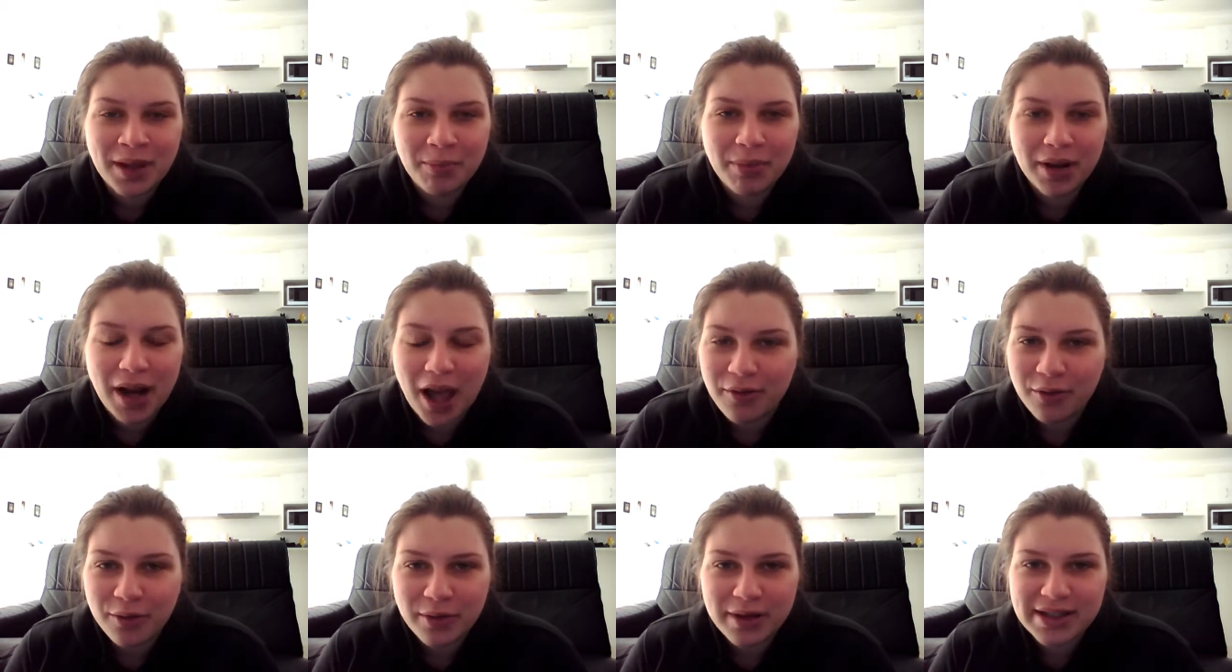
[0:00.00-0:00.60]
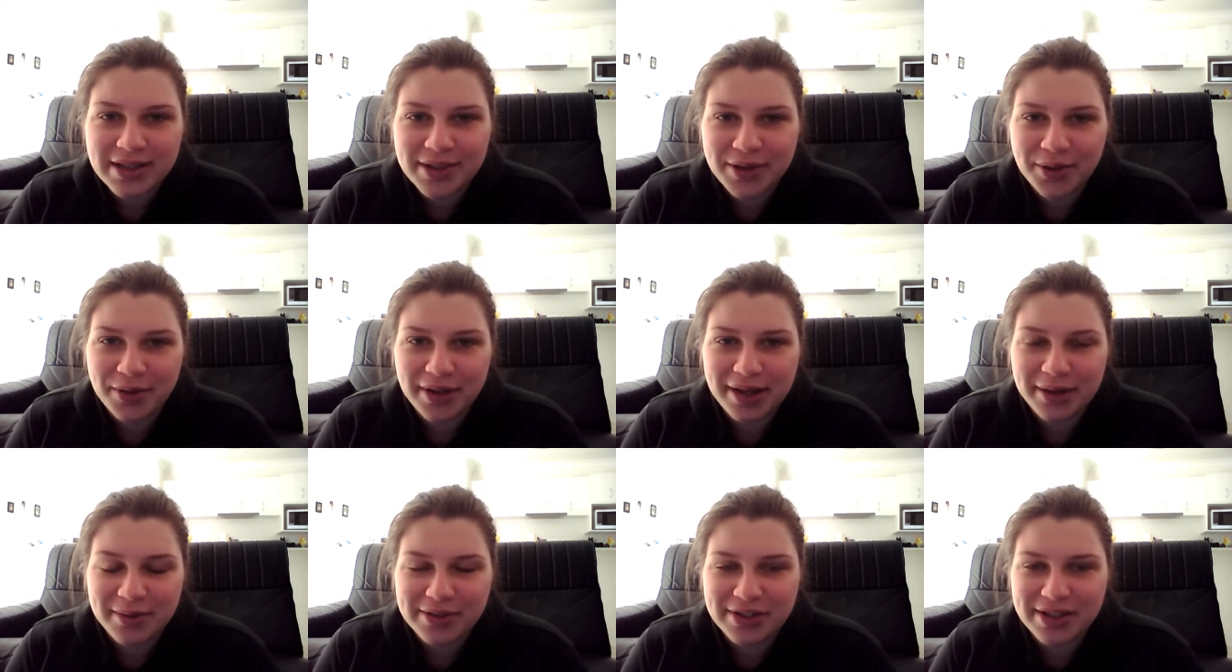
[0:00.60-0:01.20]
but I've always
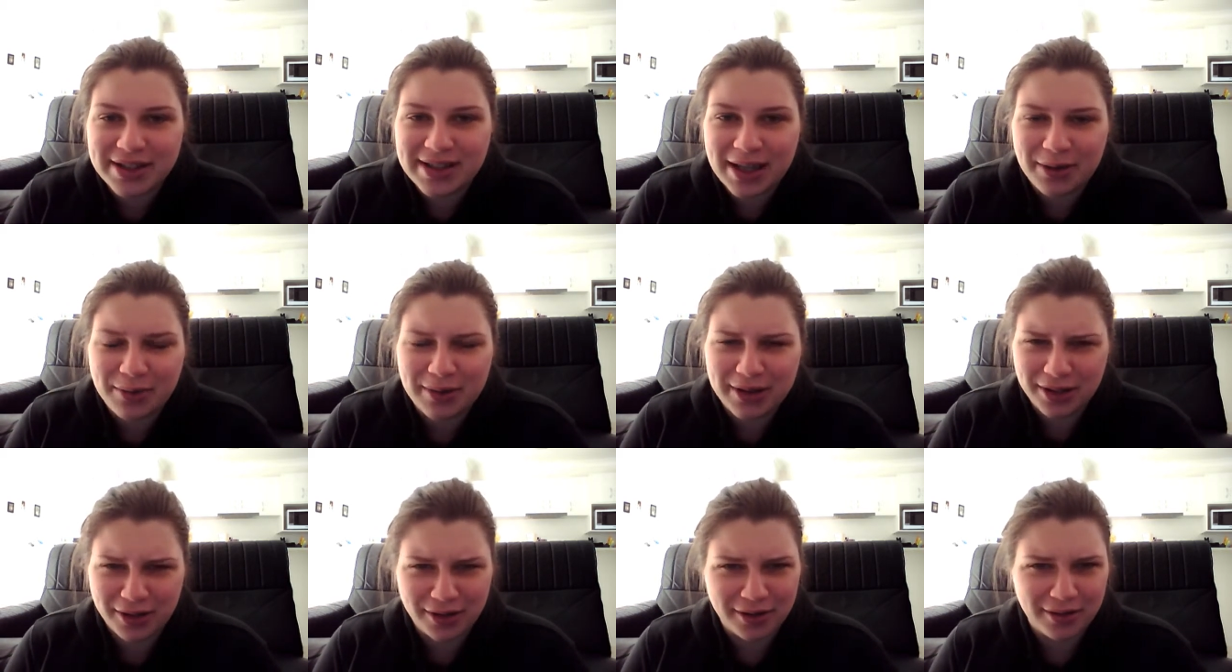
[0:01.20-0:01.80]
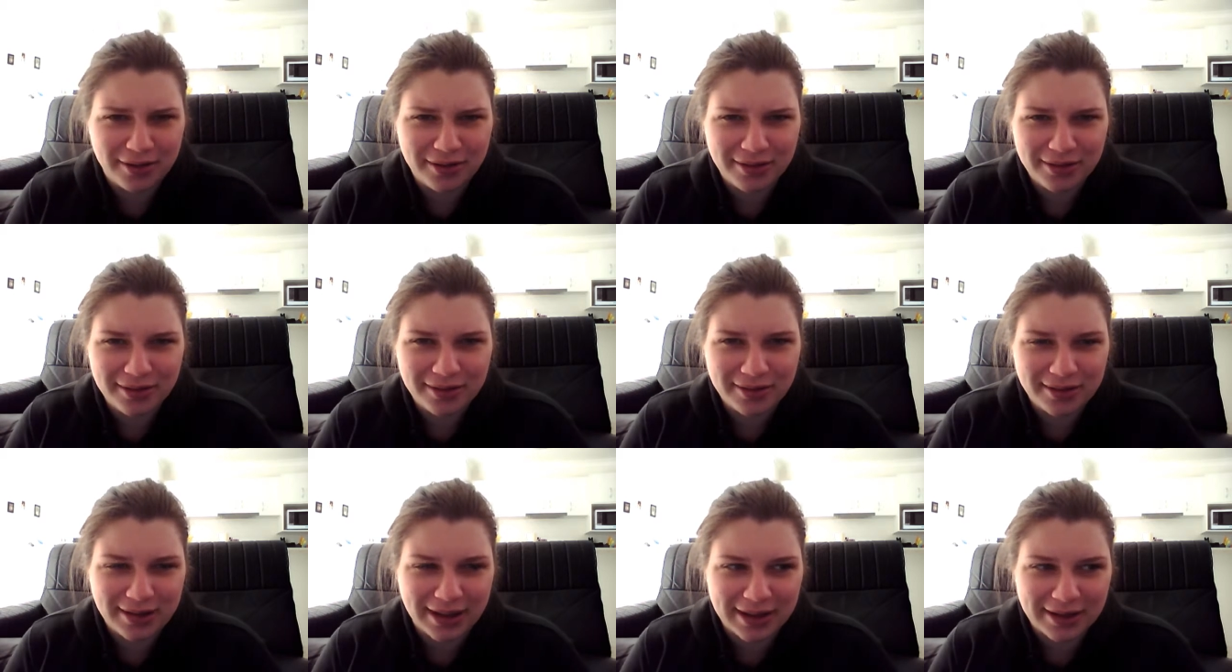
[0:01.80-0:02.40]
thought that it was just like when you
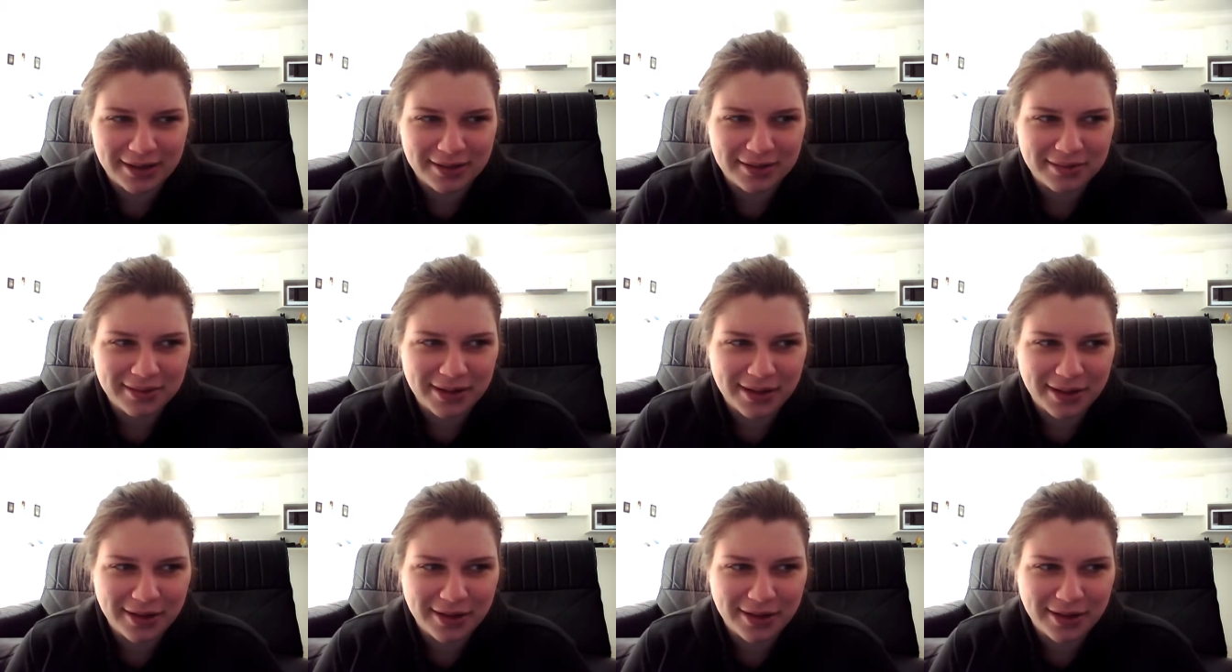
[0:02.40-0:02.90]
like